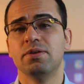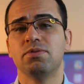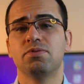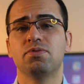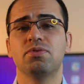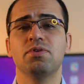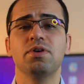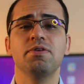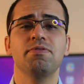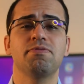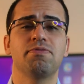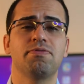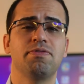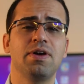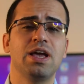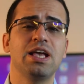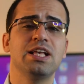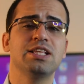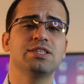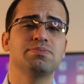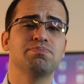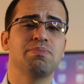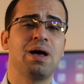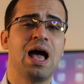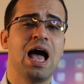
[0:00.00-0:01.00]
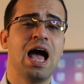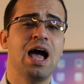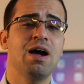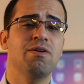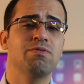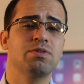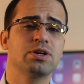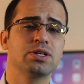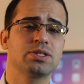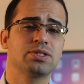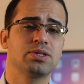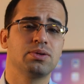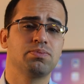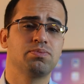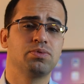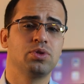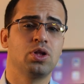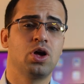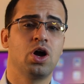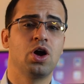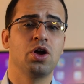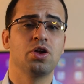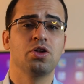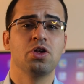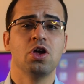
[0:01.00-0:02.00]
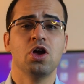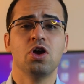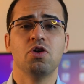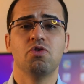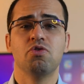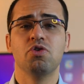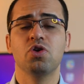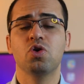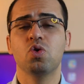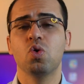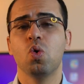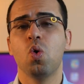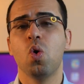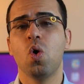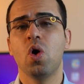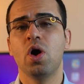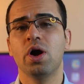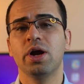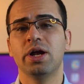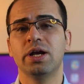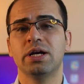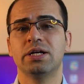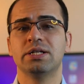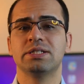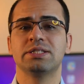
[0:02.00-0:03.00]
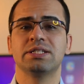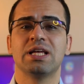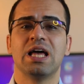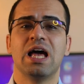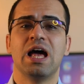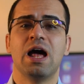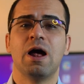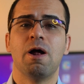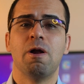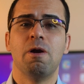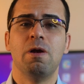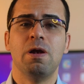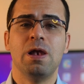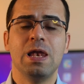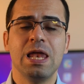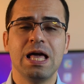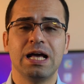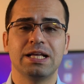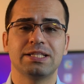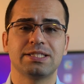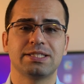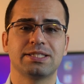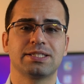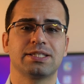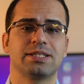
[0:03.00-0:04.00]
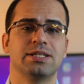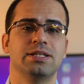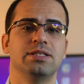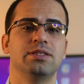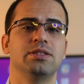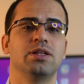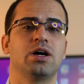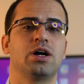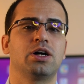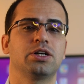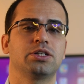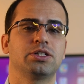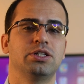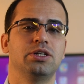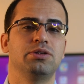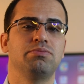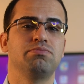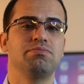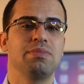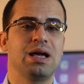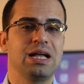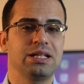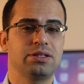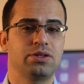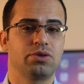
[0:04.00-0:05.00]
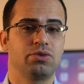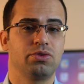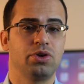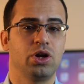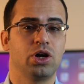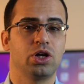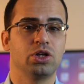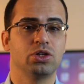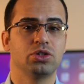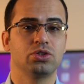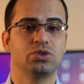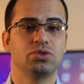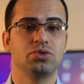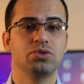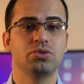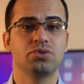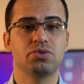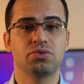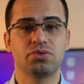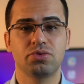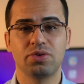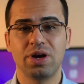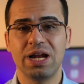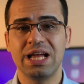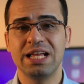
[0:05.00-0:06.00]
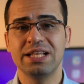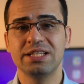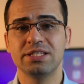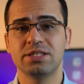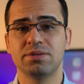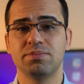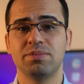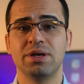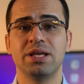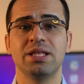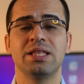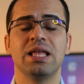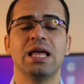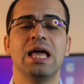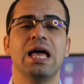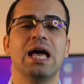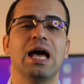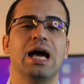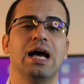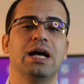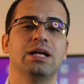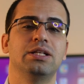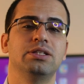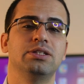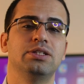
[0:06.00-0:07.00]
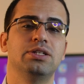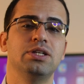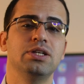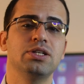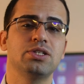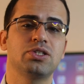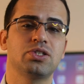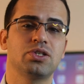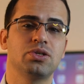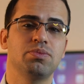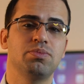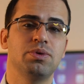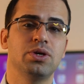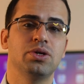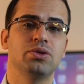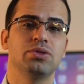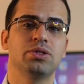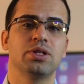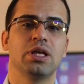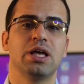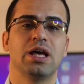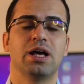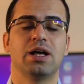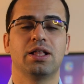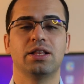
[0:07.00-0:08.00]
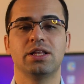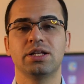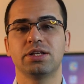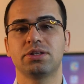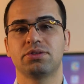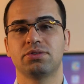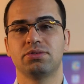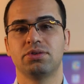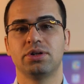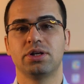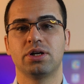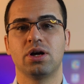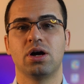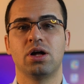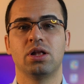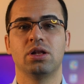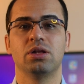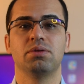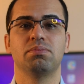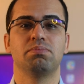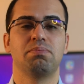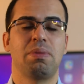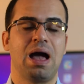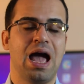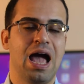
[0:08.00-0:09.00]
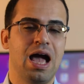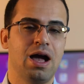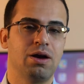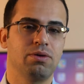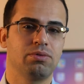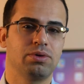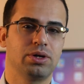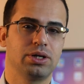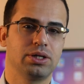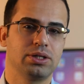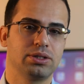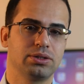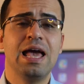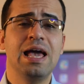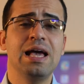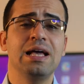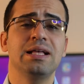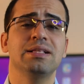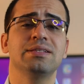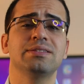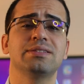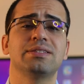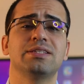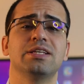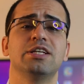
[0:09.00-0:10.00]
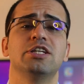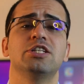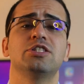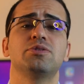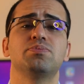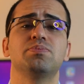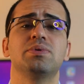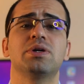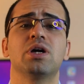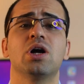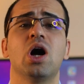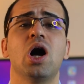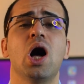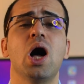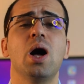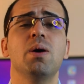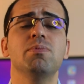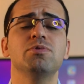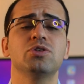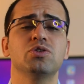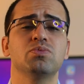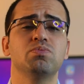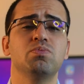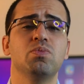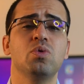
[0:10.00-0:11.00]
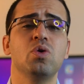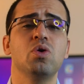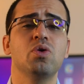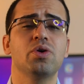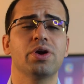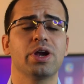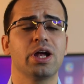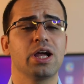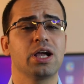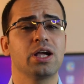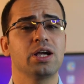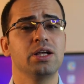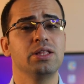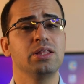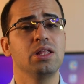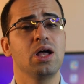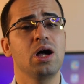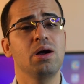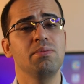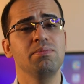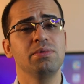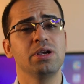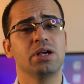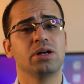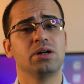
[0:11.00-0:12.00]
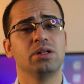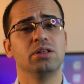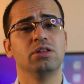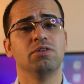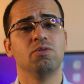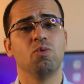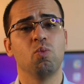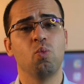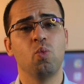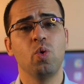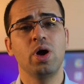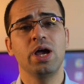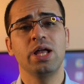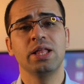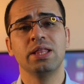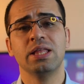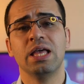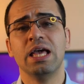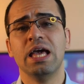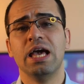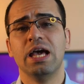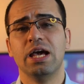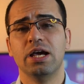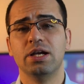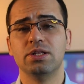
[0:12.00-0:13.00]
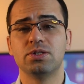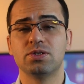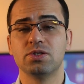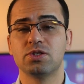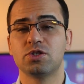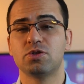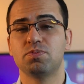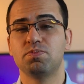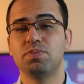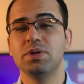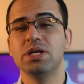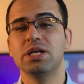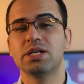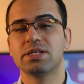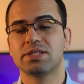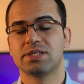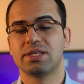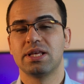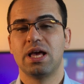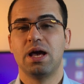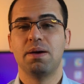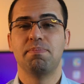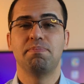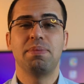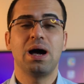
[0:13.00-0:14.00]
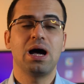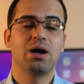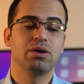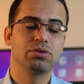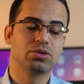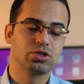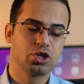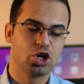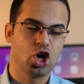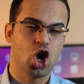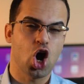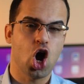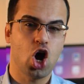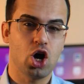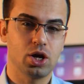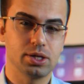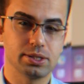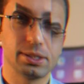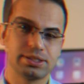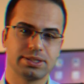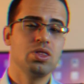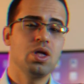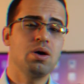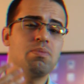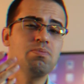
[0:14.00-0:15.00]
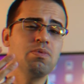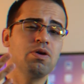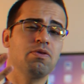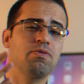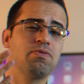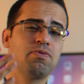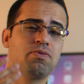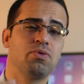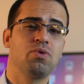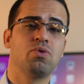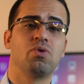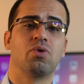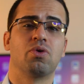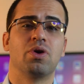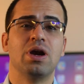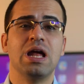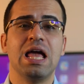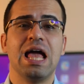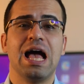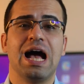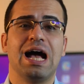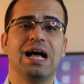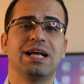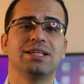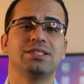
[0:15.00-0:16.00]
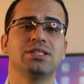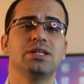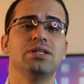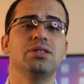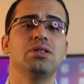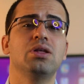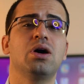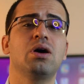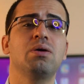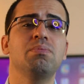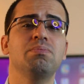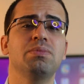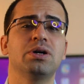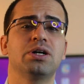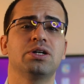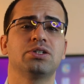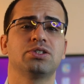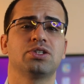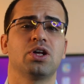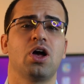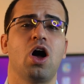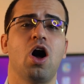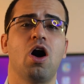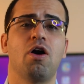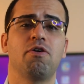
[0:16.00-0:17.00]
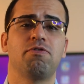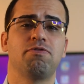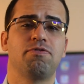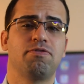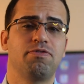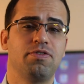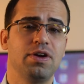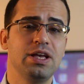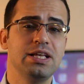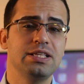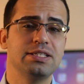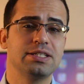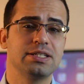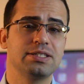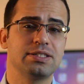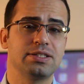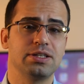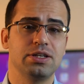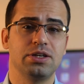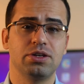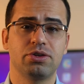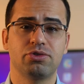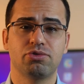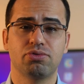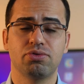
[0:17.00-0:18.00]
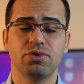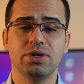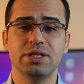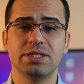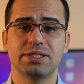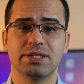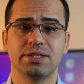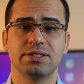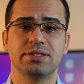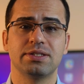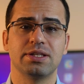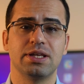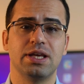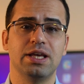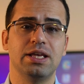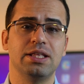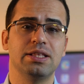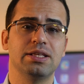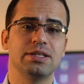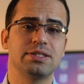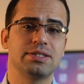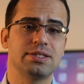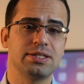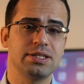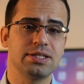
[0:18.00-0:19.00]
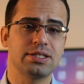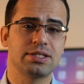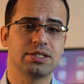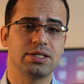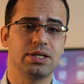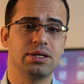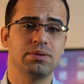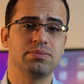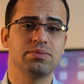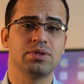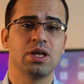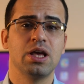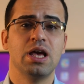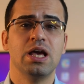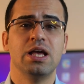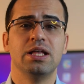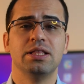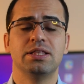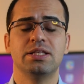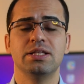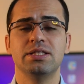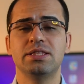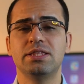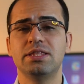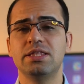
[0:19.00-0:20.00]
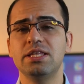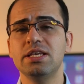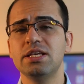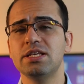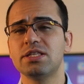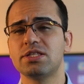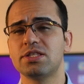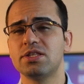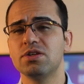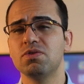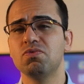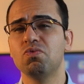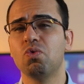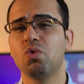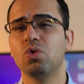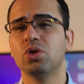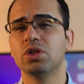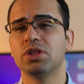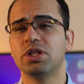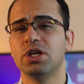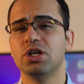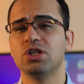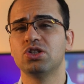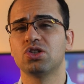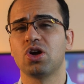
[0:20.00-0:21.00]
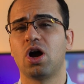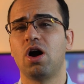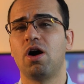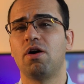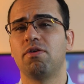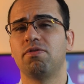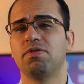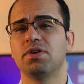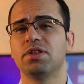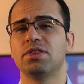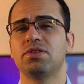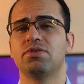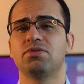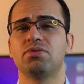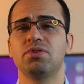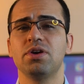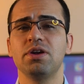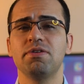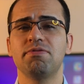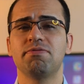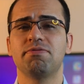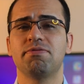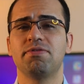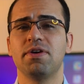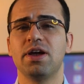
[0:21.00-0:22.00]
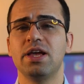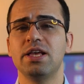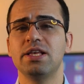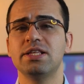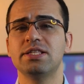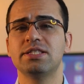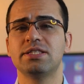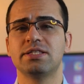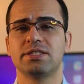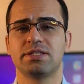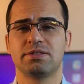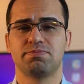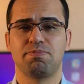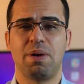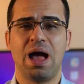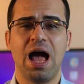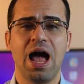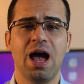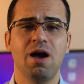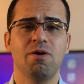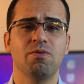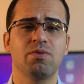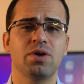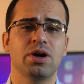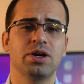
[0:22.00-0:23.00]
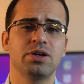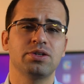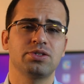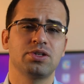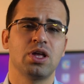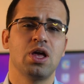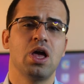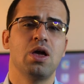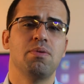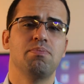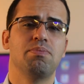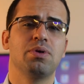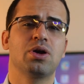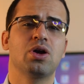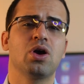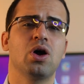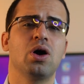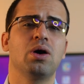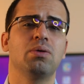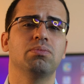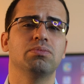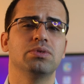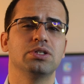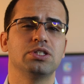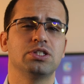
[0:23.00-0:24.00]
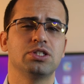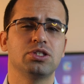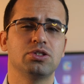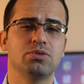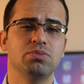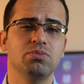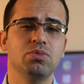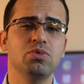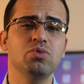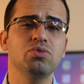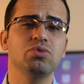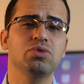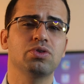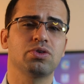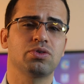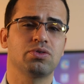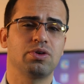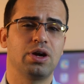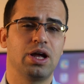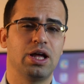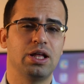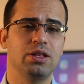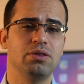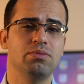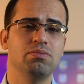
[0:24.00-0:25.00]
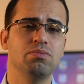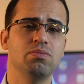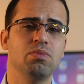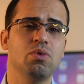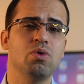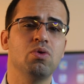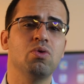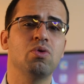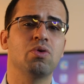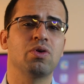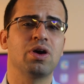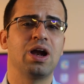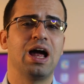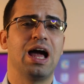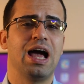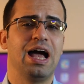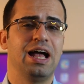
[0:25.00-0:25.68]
Three-phase power supply requires less conducting material to transmit and distribute electrical power. Hence, it becomes more economical when it speaks about cost. Number 4. As the numbers of phases increases in the systems, the DC voltage of a three-phase powers become smoother and more